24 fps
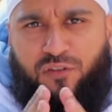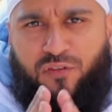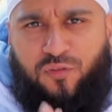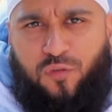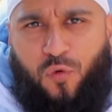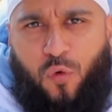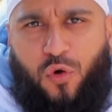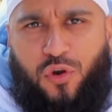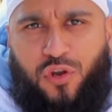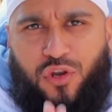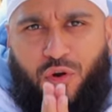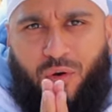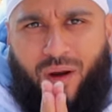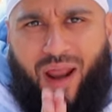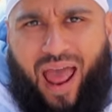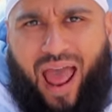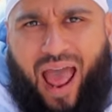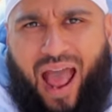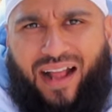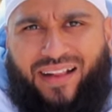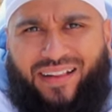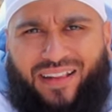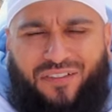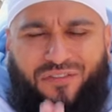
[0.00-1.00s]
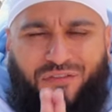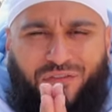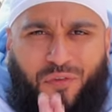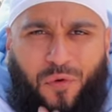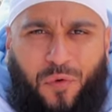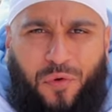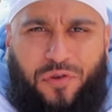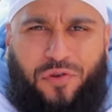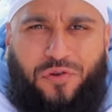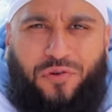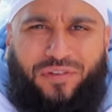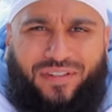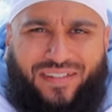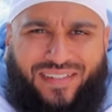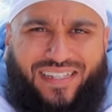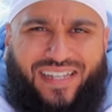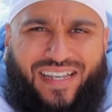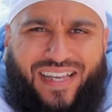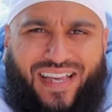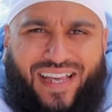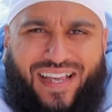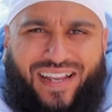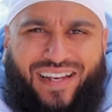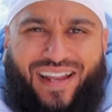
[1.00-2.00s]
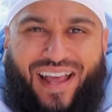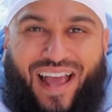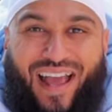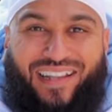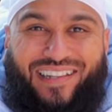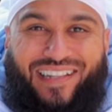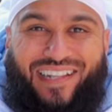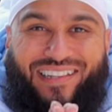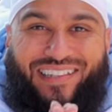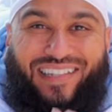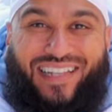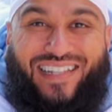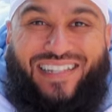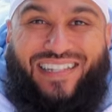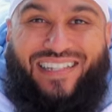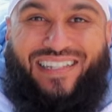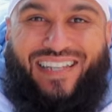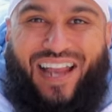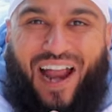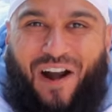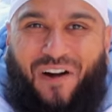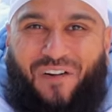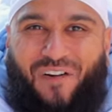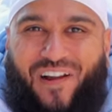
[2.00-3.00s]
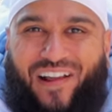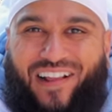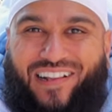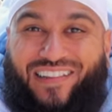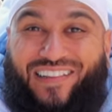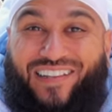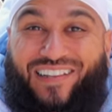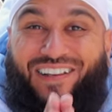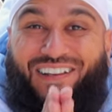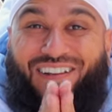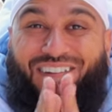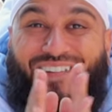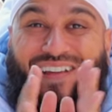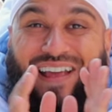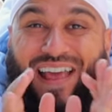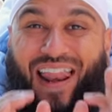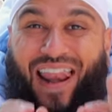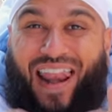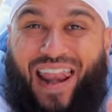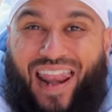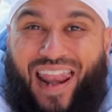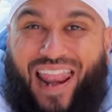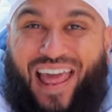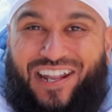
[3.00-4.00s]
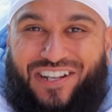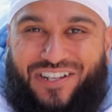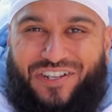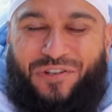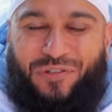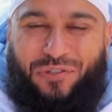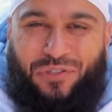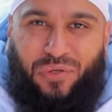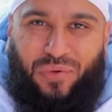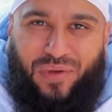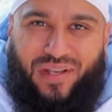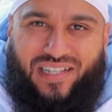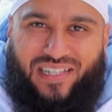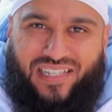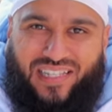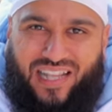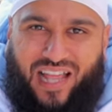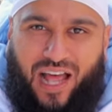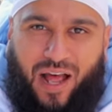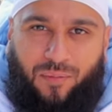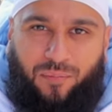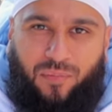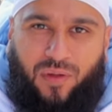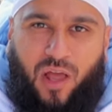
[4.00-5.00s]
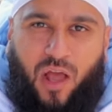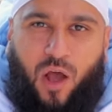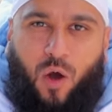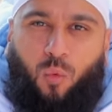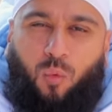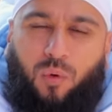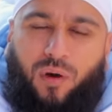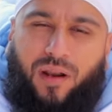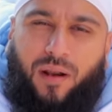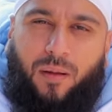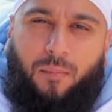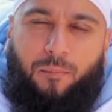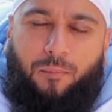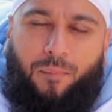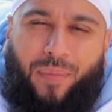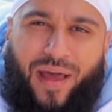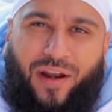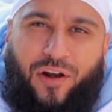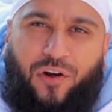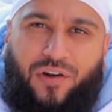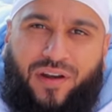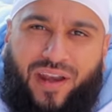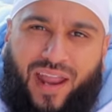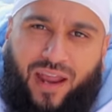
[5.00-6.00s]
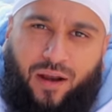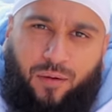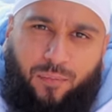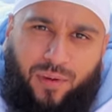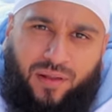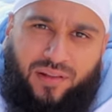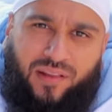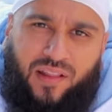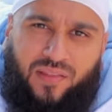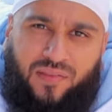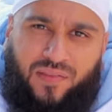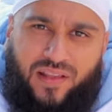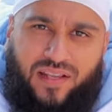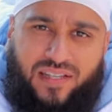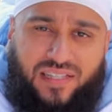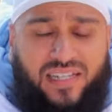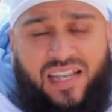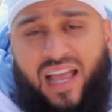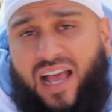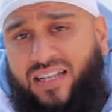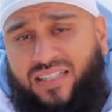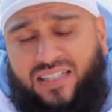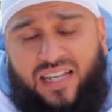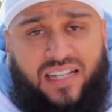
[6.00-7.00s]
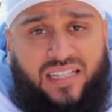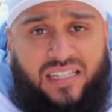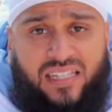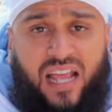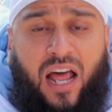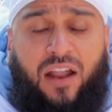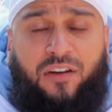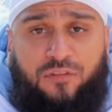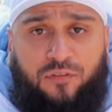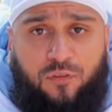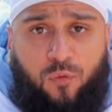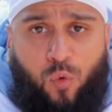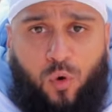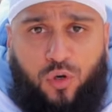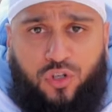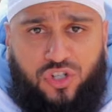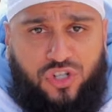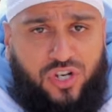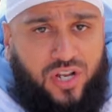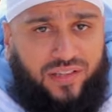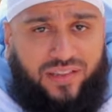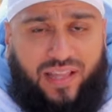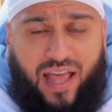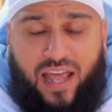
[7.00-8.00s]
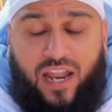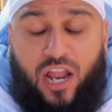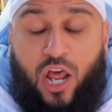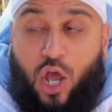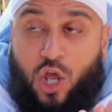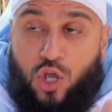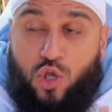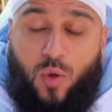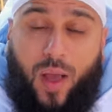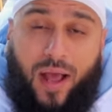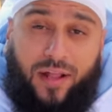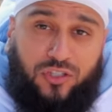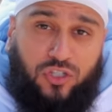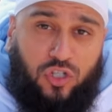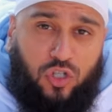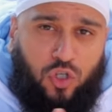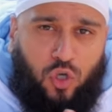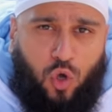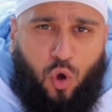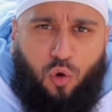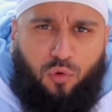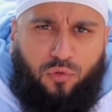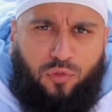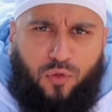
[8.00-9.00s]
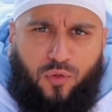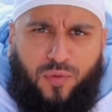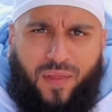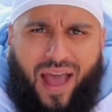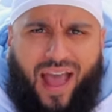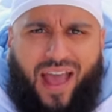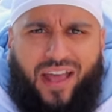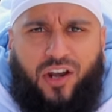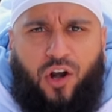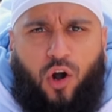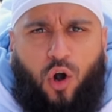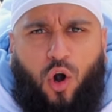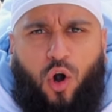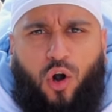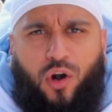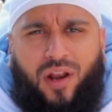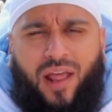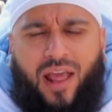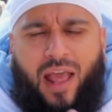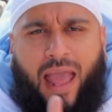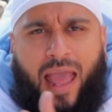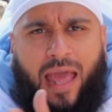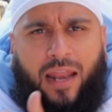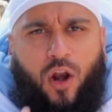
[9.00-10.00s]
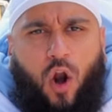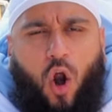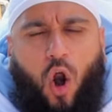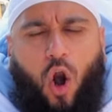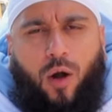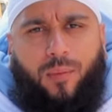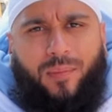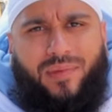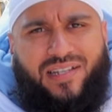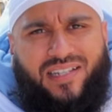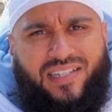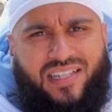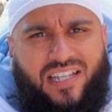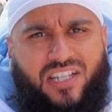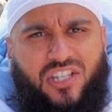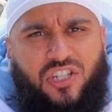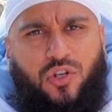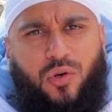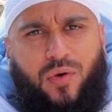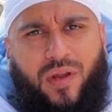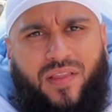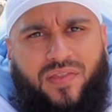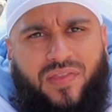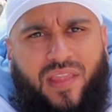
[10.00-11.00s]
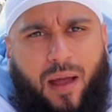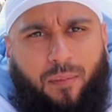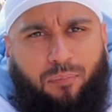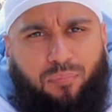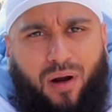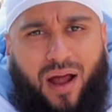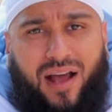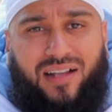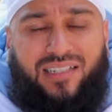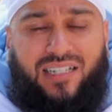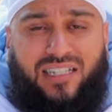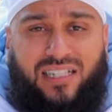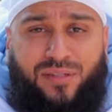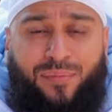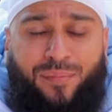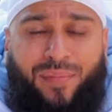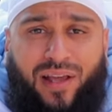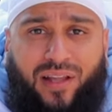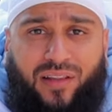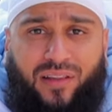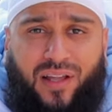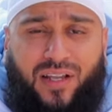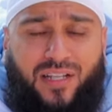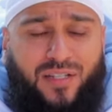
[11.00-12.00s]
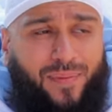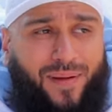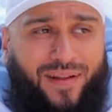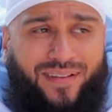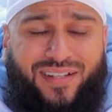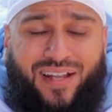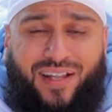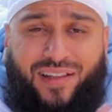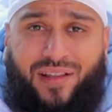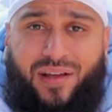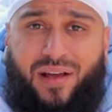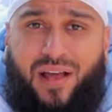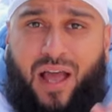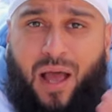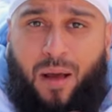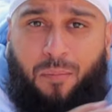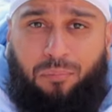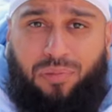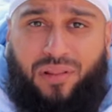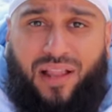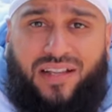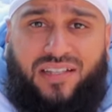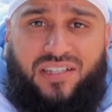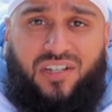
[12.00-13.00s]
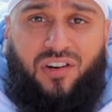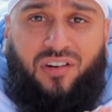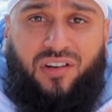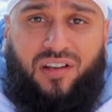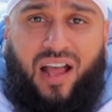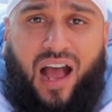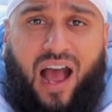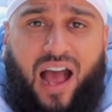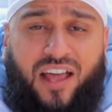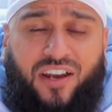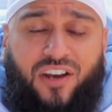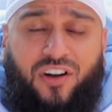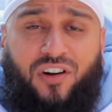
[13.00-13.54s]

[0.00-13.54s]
for your act and for your deed that this directly led you to Islam. What a better ni'mah than this. Yes, it's unfortunate that you had to go through that and hurt and harm a sister in that process. And may Allah subhanahu wa ta'ala bless her, guide